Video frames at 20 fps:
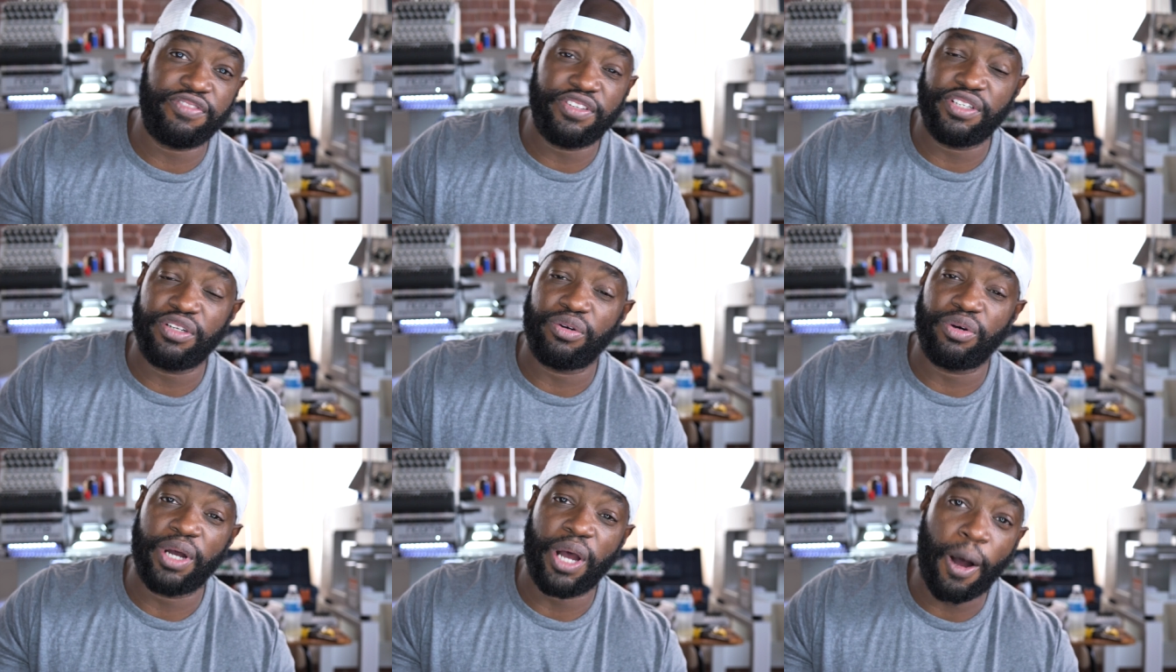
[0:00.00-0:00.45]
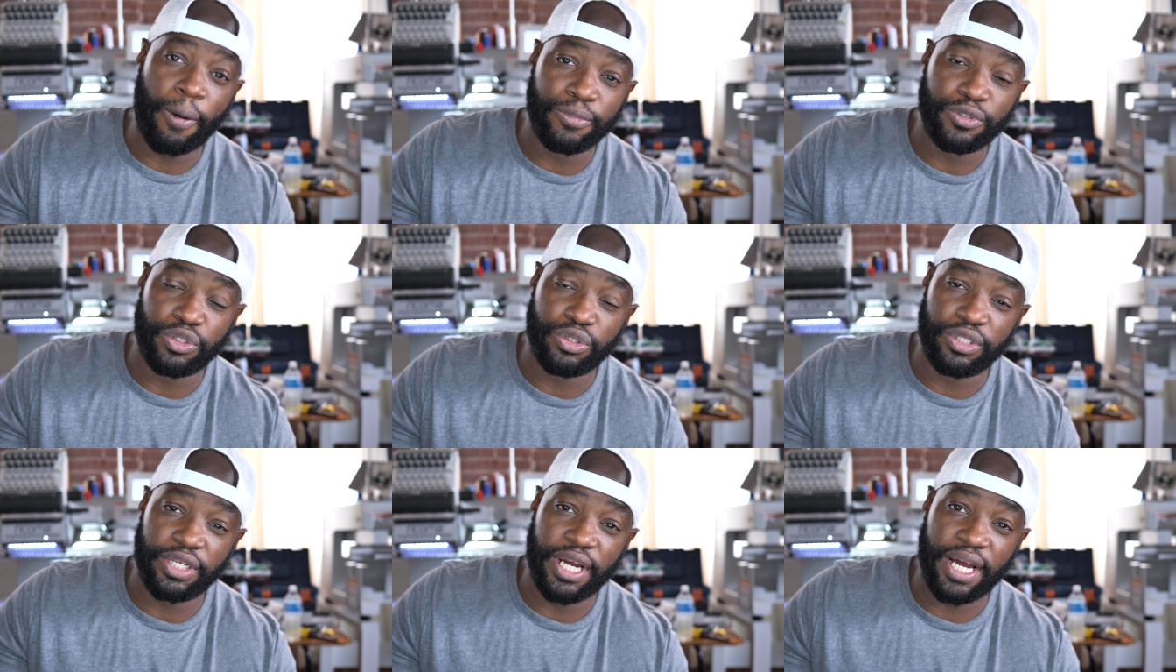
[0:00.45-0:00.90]
video
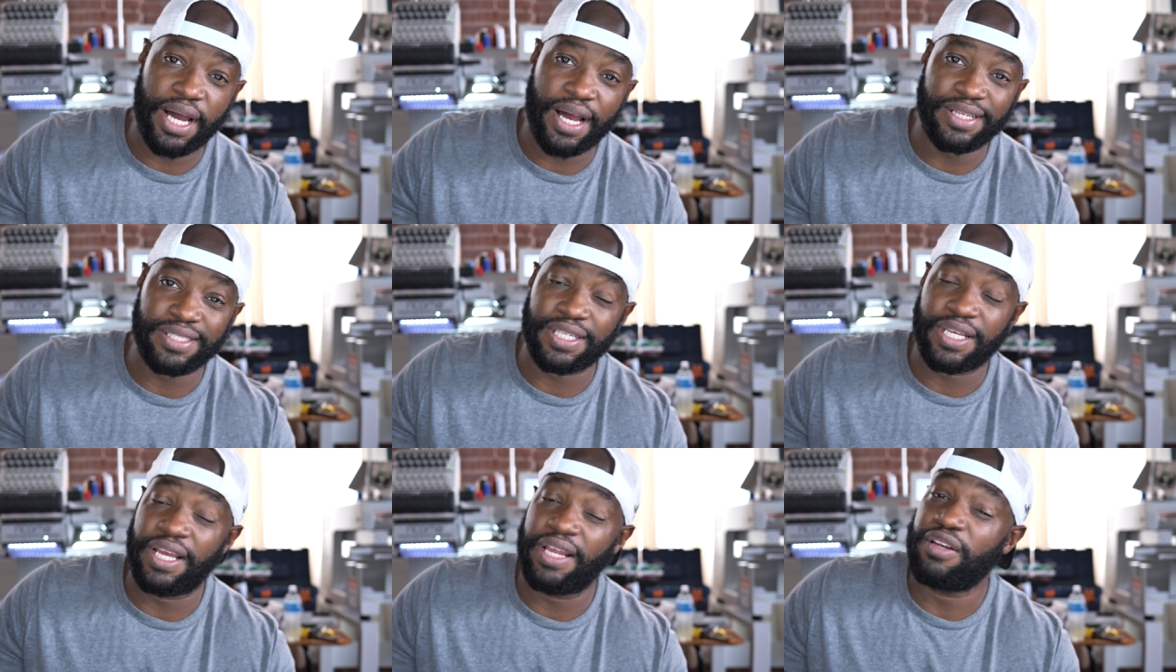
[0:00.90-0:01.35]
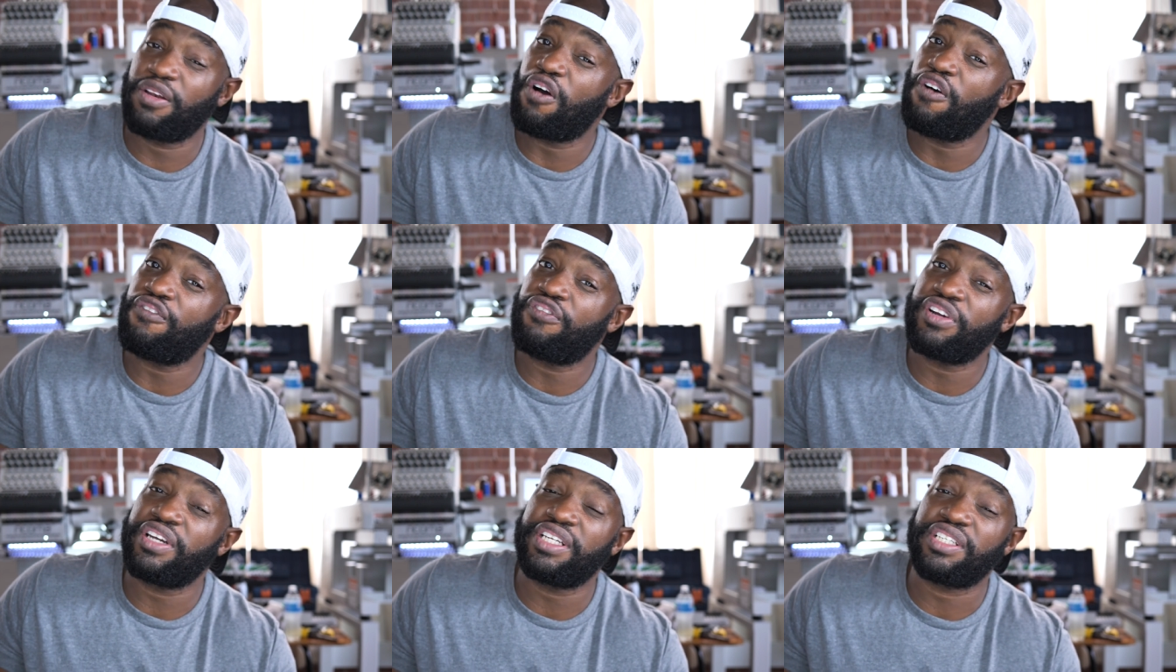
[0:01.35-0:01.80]
helped you guys, and
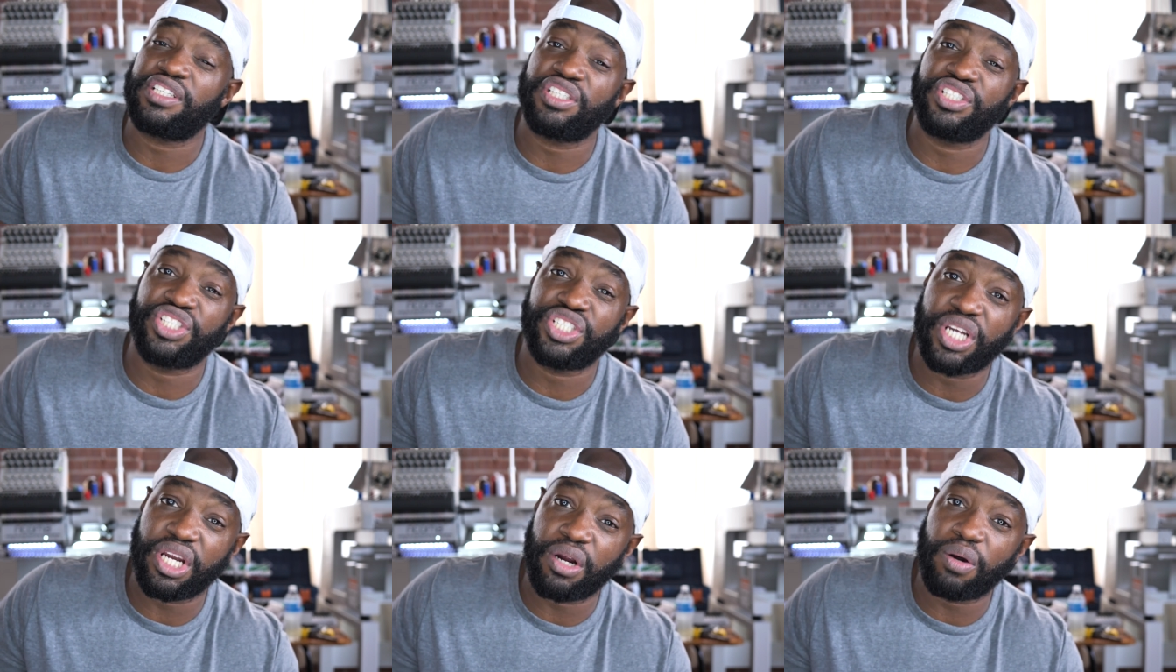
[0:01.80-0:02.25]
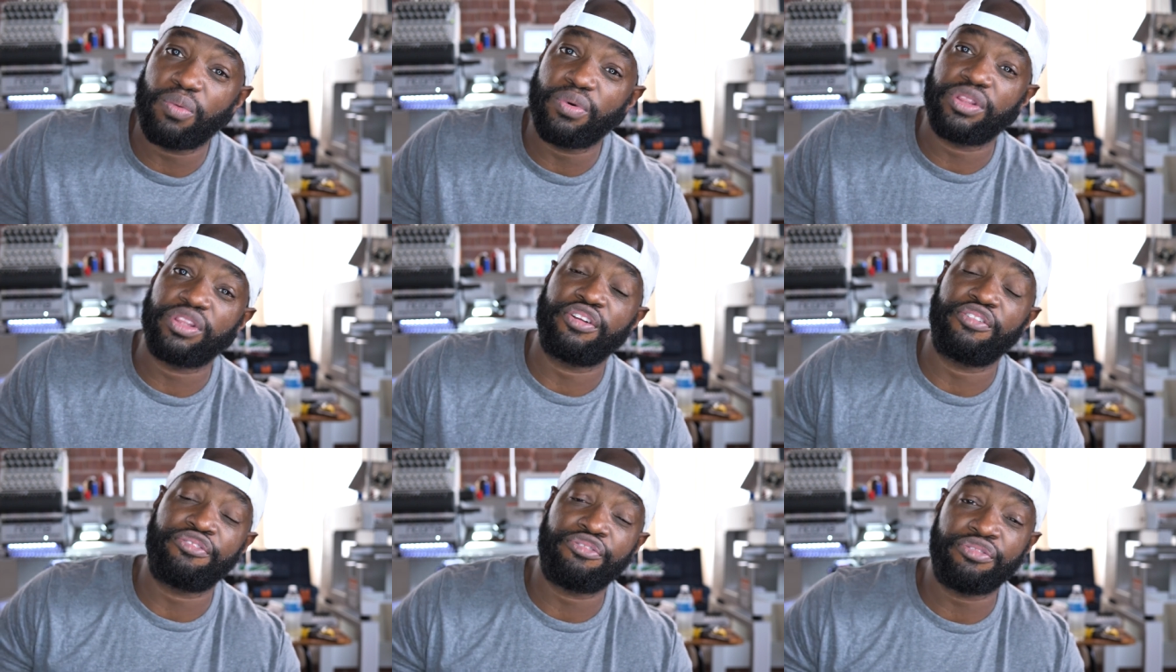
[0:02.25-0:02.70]
don't forget to share it
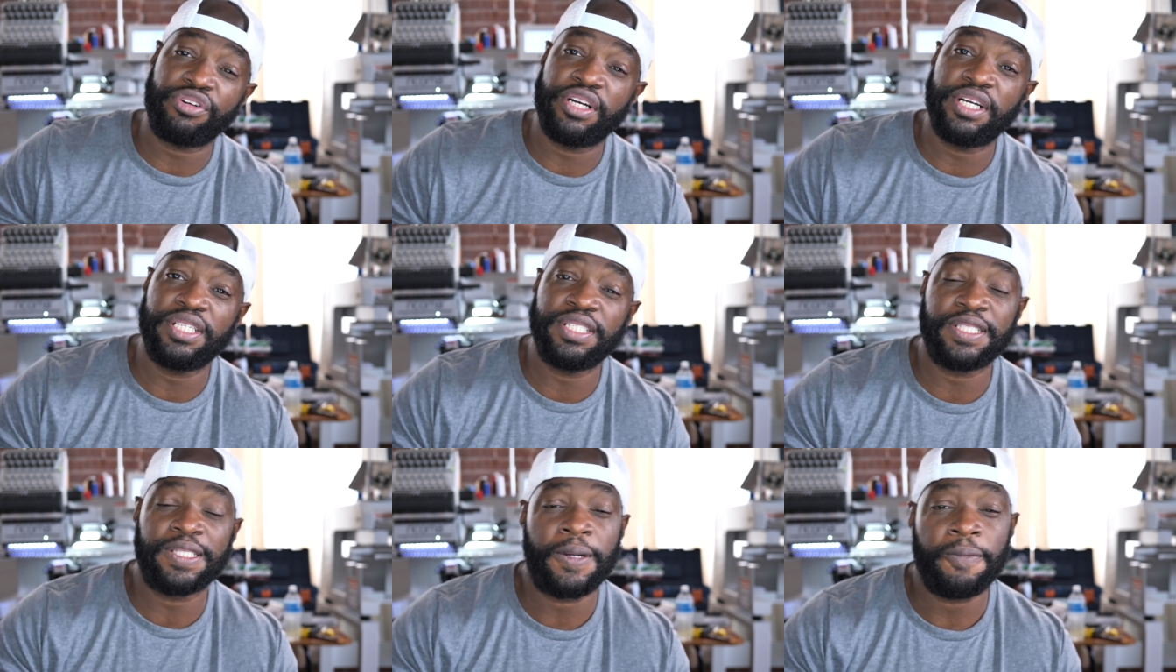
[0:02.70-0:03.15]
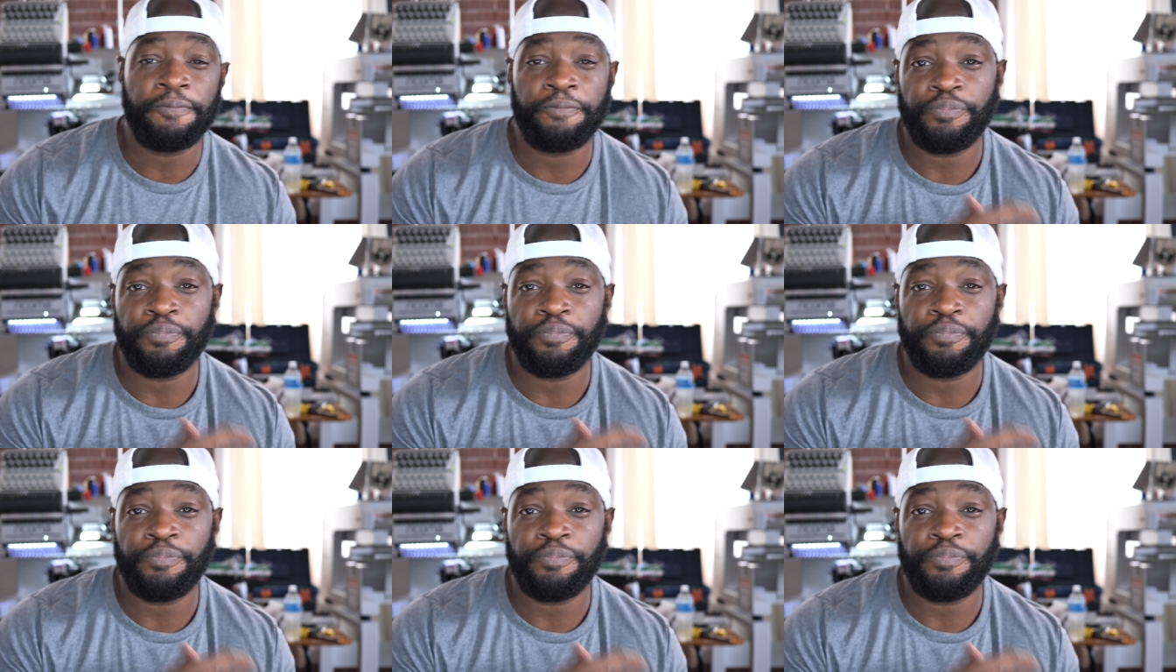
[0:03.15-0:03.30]
with your friends.